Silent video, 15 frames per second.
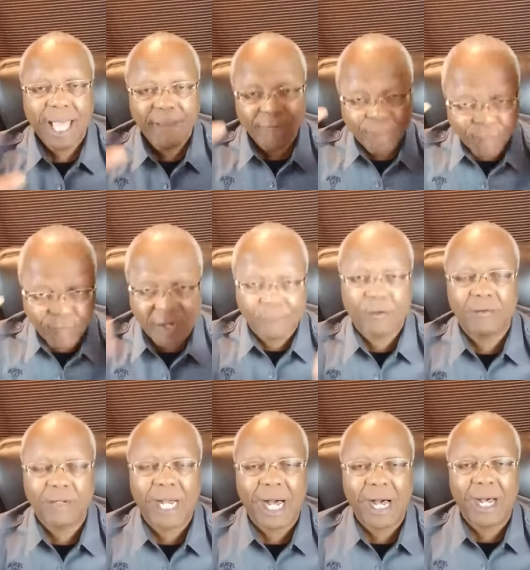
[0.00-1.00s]
and favor
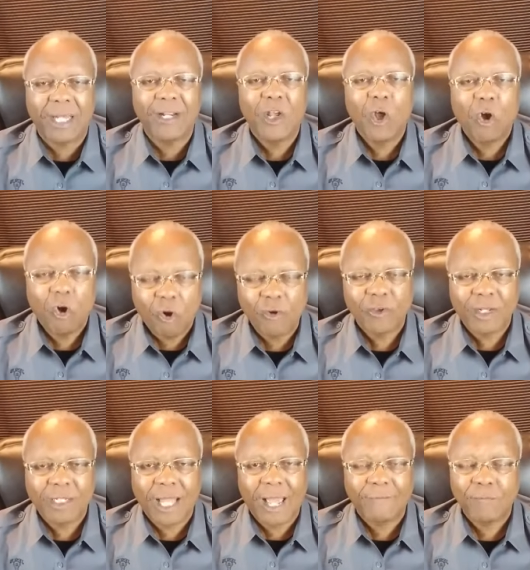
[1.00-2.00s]
of God on your
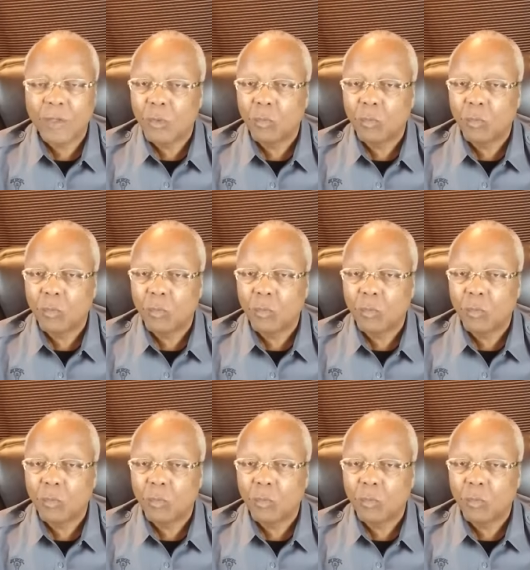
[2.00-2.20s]
life.